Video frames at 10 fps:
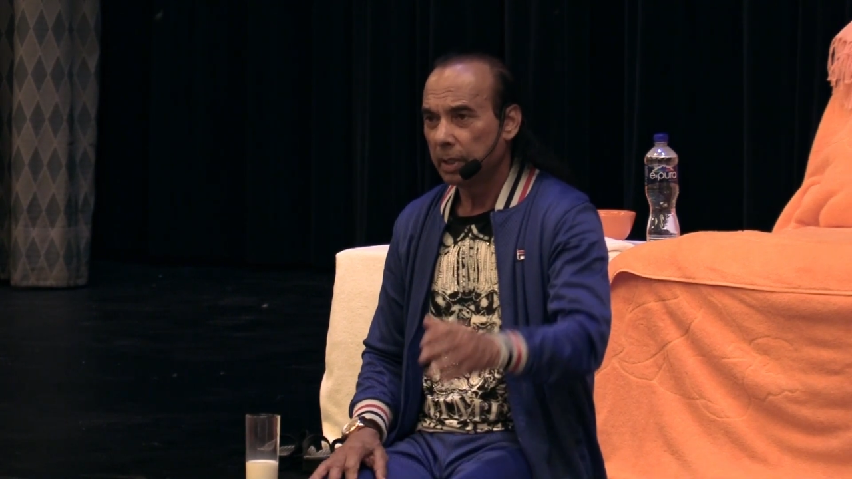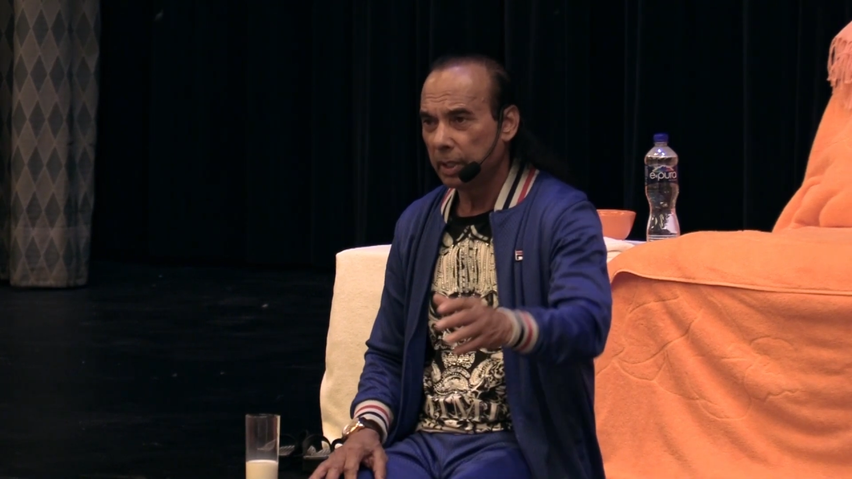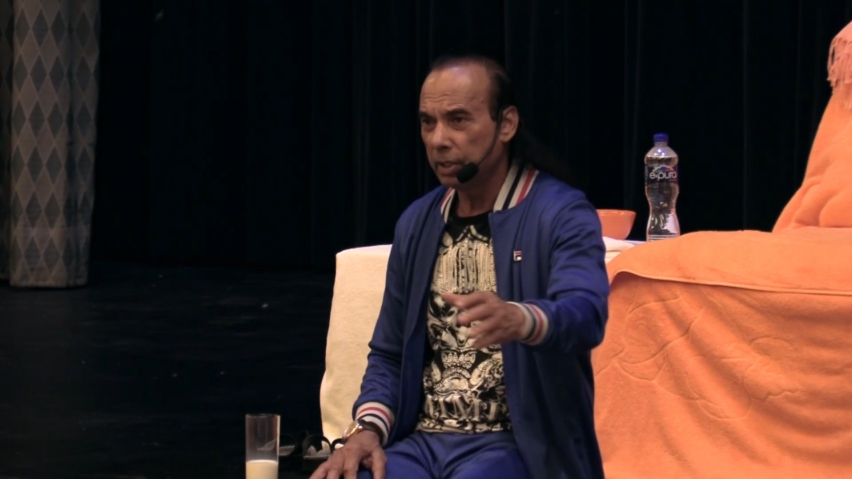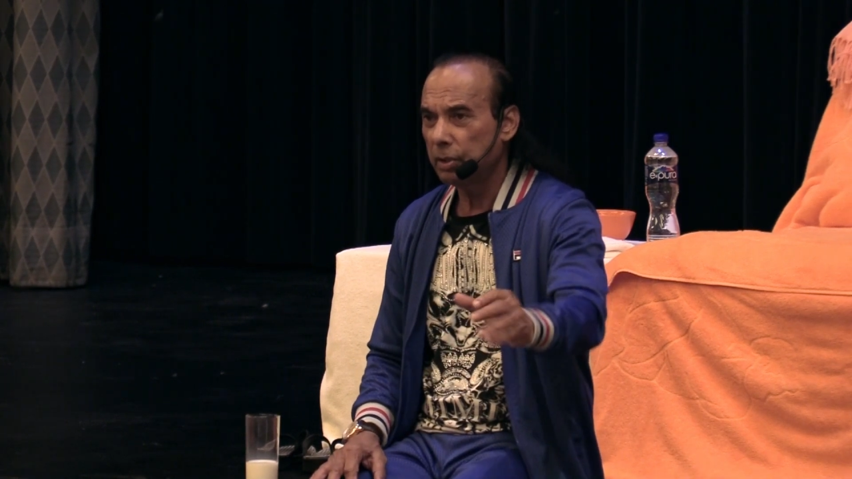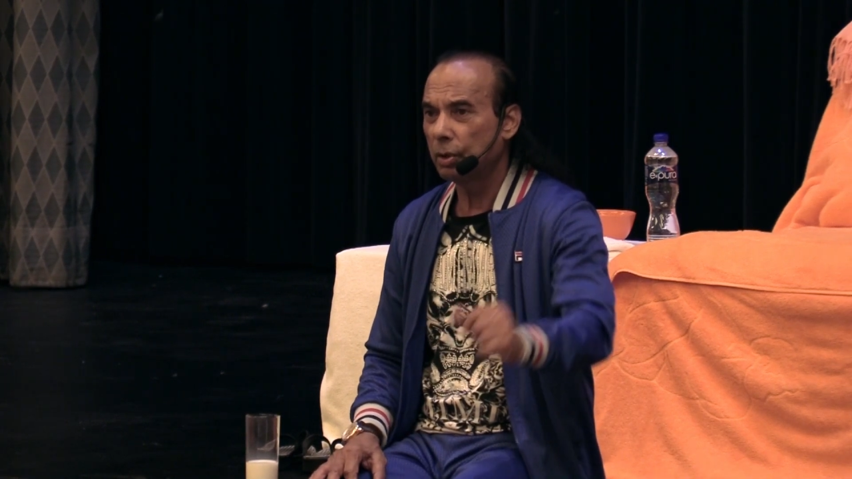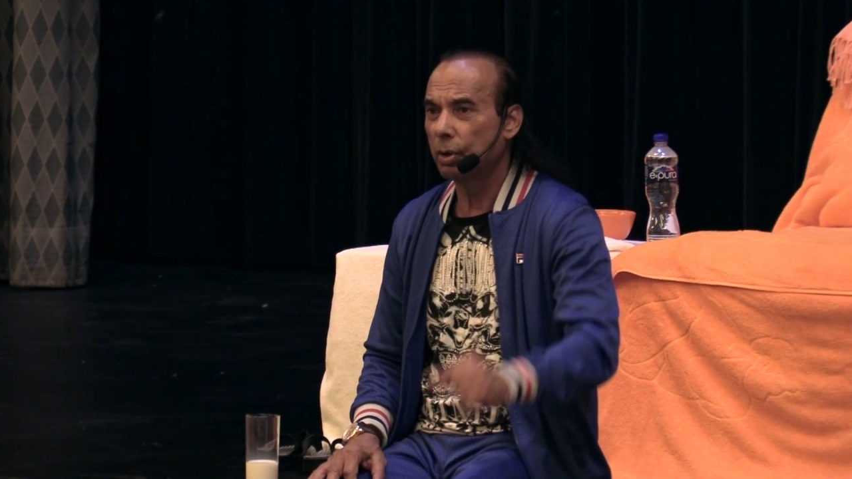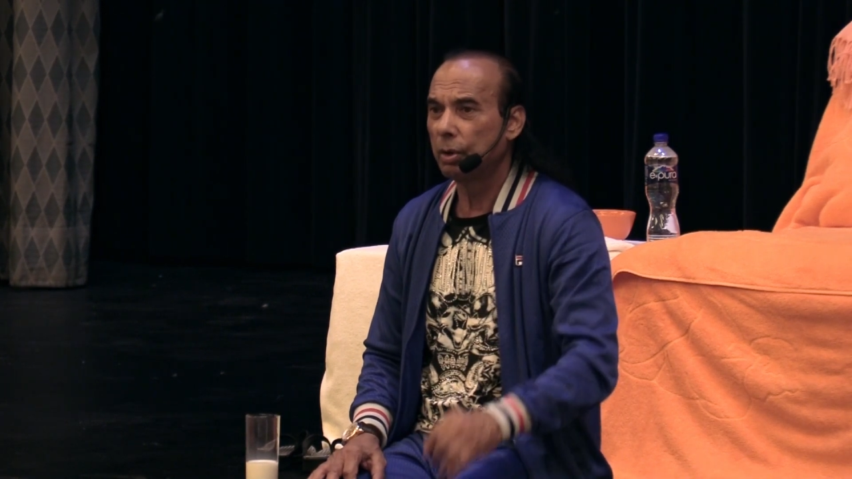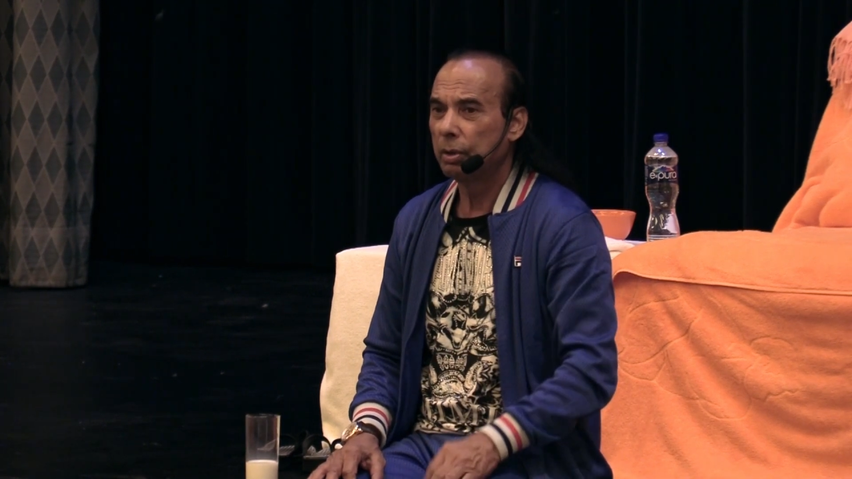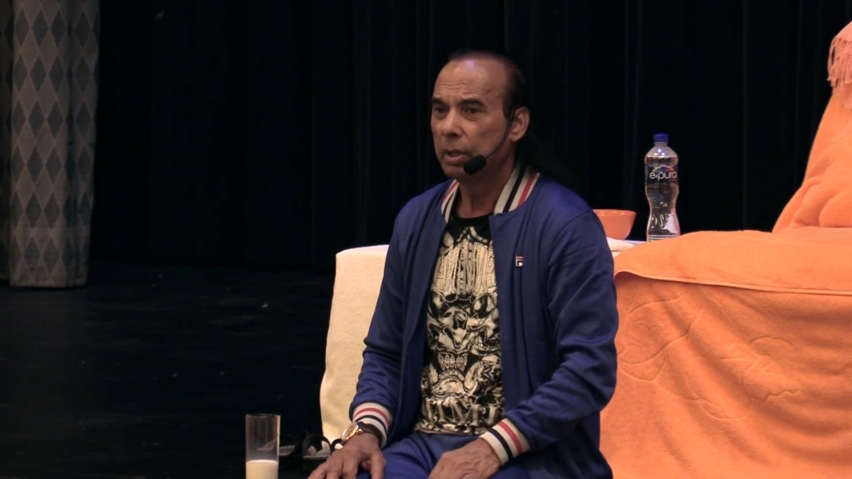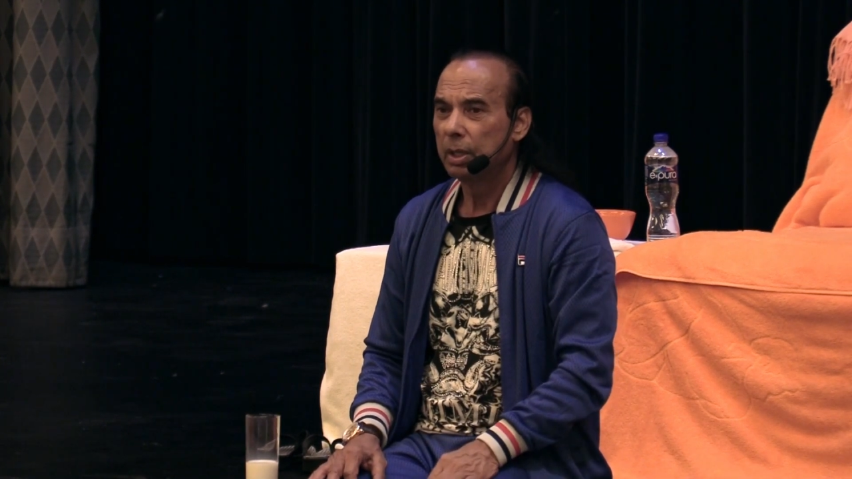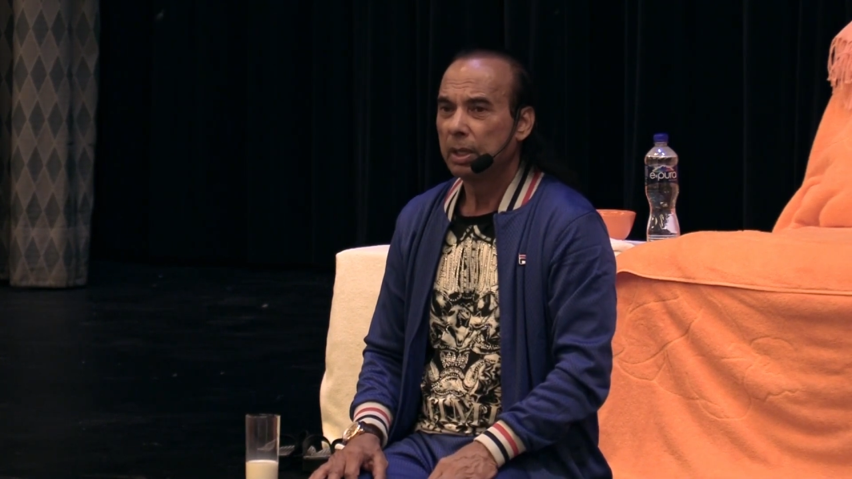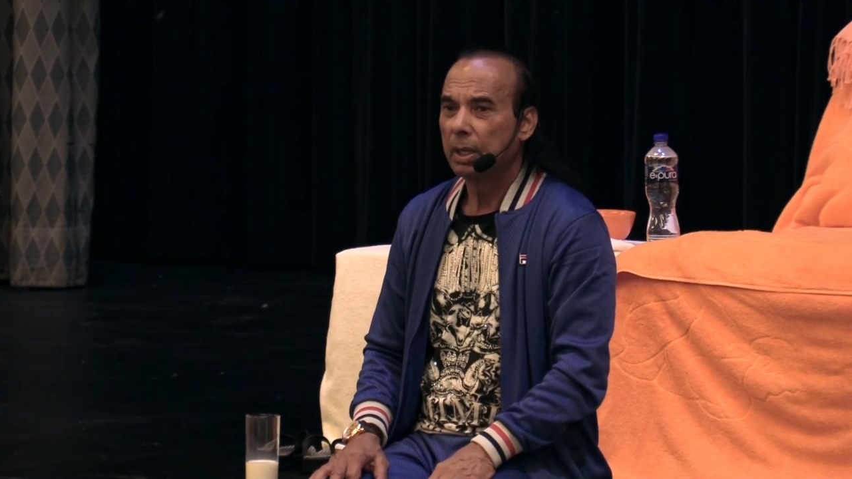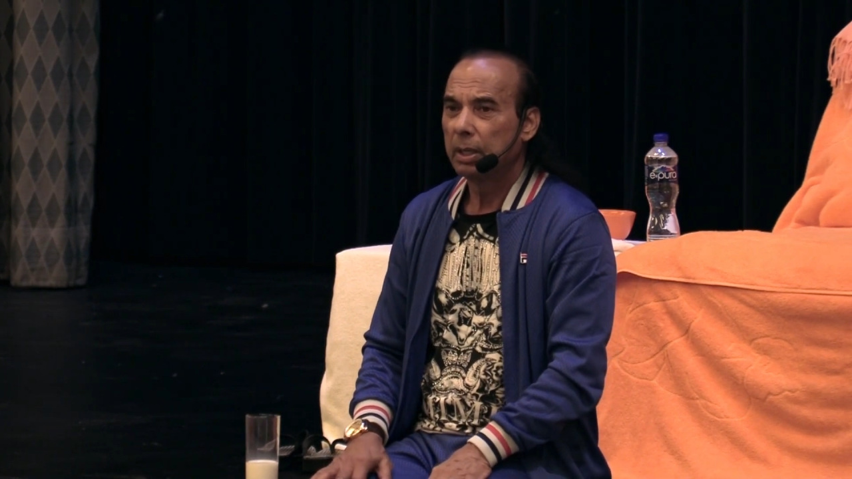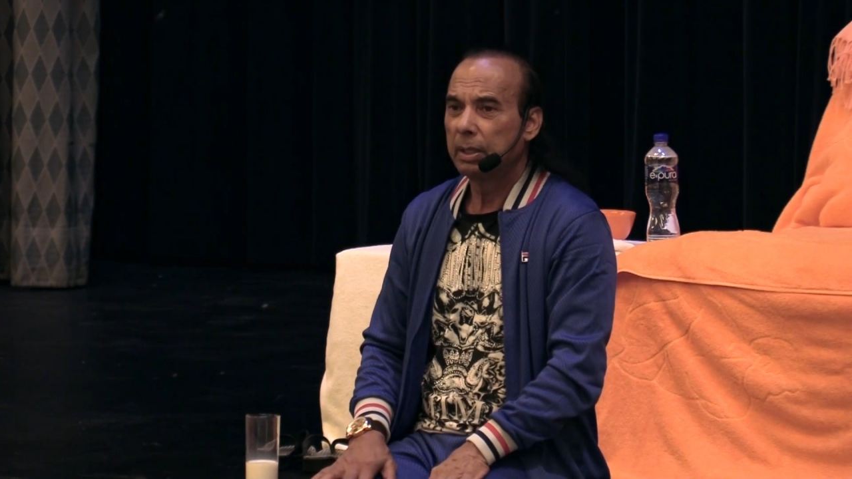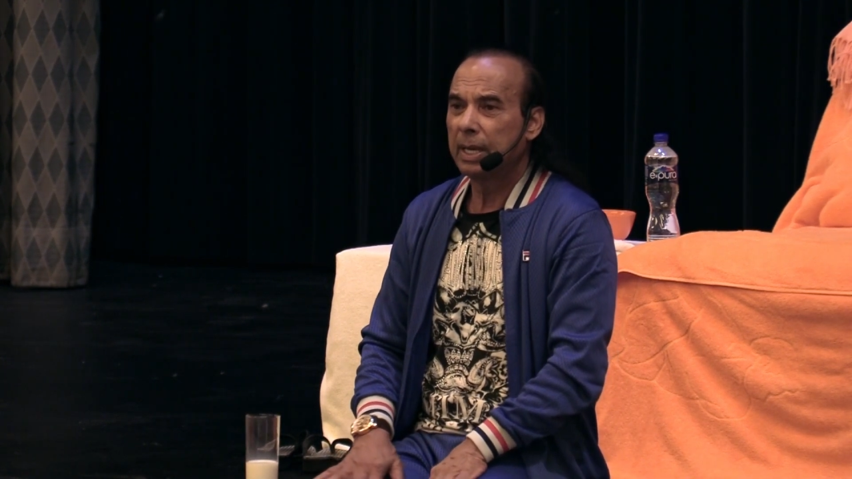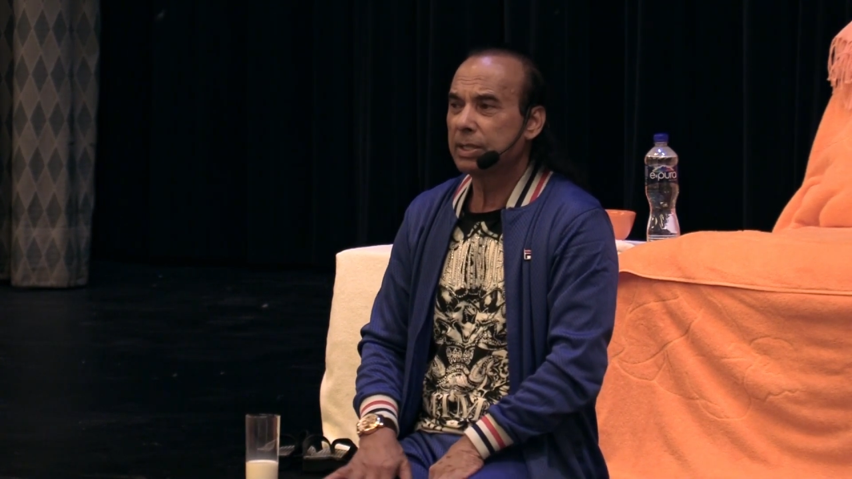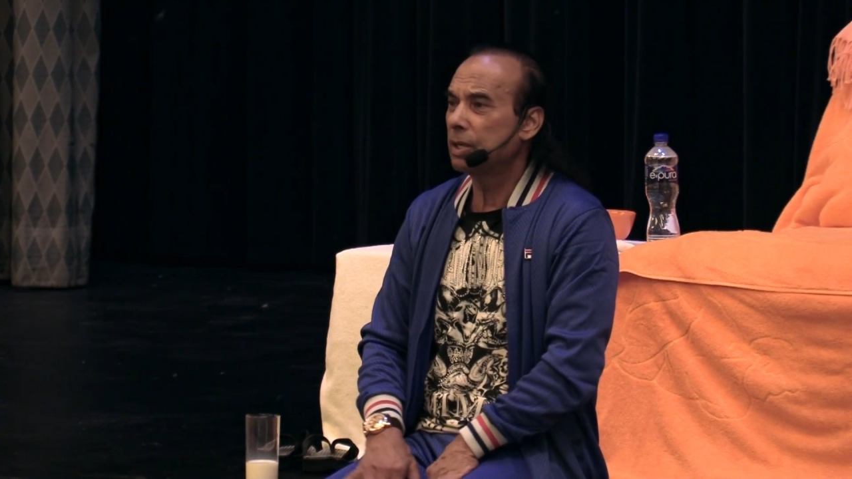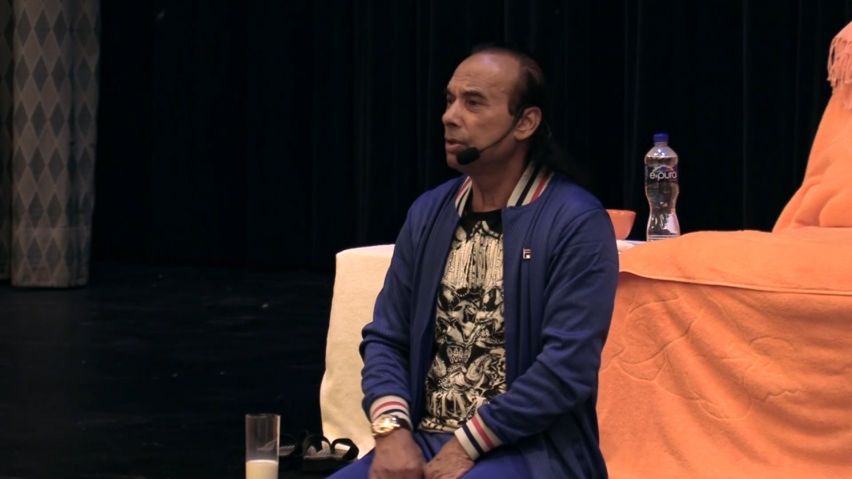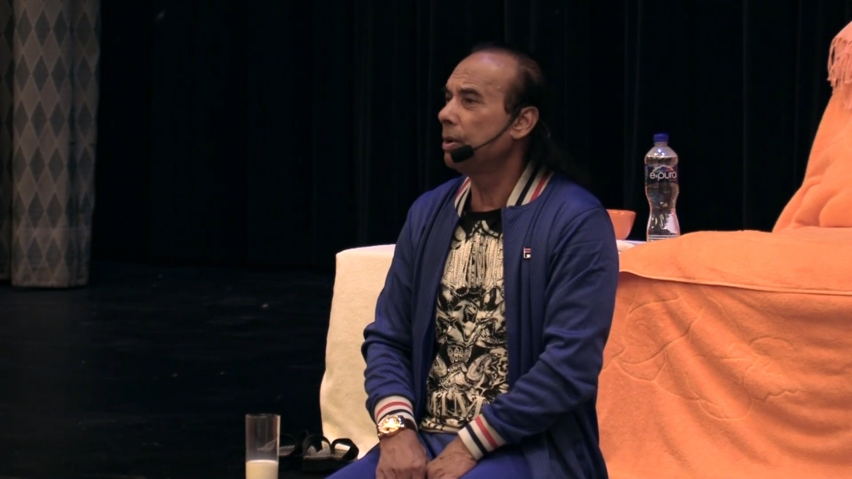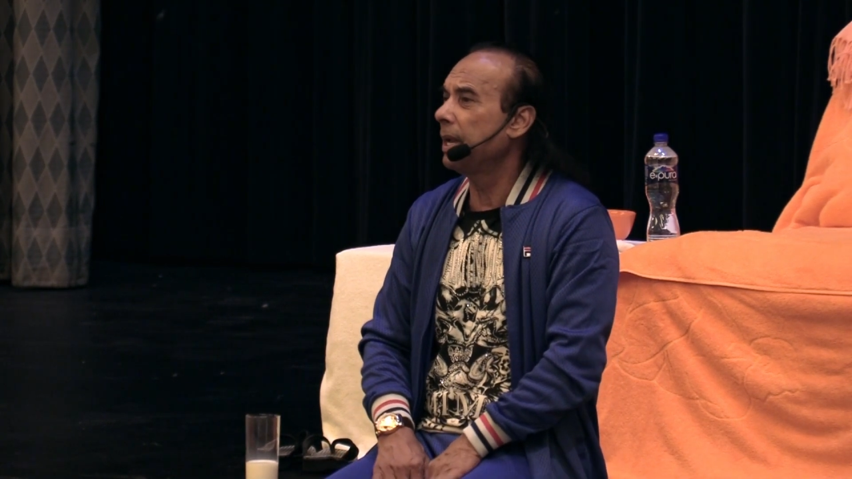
Indra doesn't know